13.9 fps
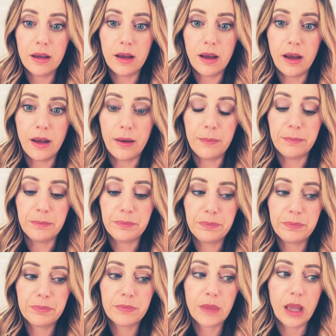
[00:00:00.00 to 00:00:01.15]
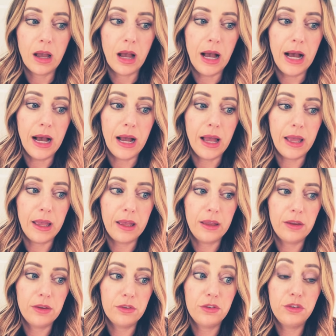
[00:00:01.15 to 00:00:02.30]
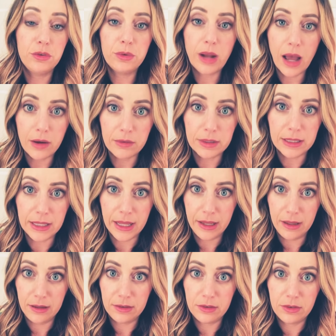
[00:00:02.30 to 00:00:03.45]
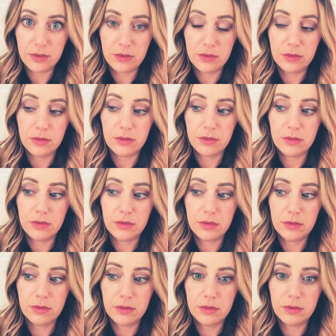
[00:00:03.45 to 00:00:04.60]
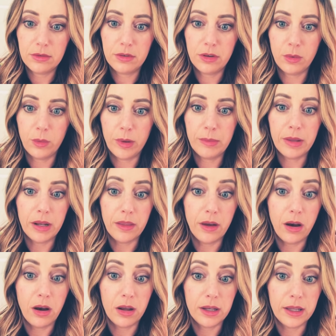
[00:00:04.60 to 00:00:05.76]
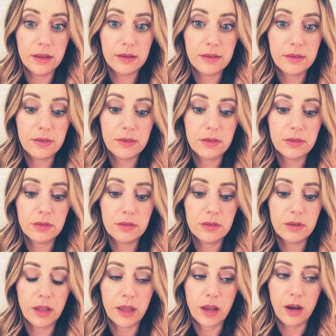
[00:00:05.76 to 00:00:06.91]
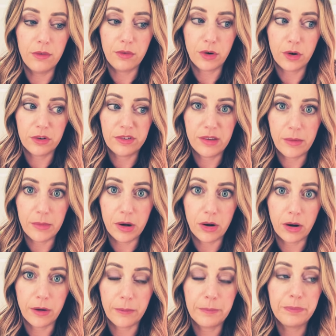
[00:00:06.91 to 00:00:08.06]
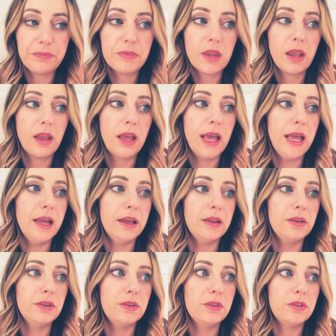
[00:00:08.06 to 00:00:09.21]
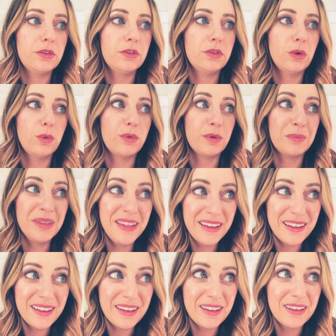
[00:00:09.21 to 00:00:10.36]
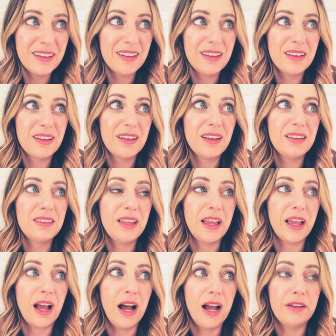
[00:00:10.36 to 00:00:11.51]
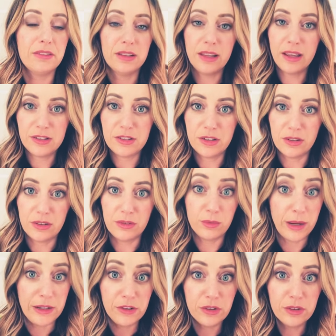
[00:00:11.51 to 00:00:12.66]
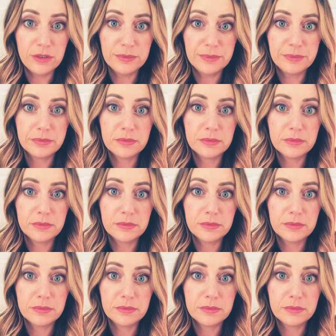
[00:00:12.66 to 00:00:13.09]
um, I do not relate to the women in the audience, like of her seminar. And so for me, like I relate to Rachel